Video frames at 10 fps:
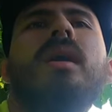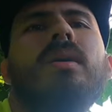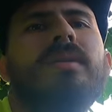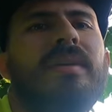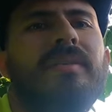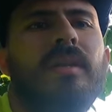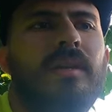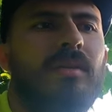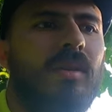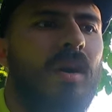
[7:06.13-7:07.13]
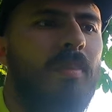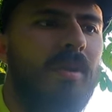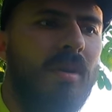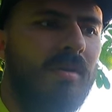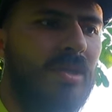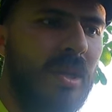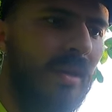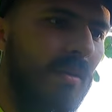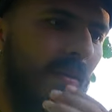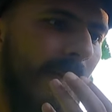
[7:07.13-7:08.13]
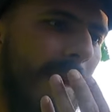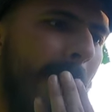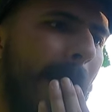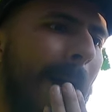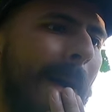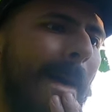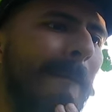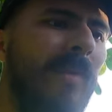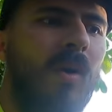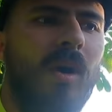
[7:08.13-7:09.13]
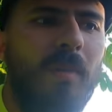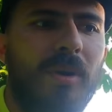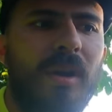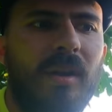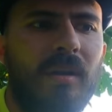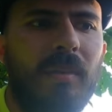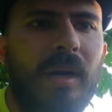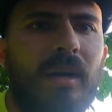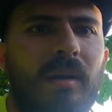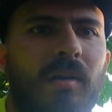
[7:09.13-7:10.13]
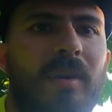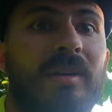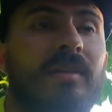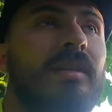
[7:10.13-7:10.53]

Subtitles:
I will definitely let you know. I'll put it on the channel, or I'll put it in my on my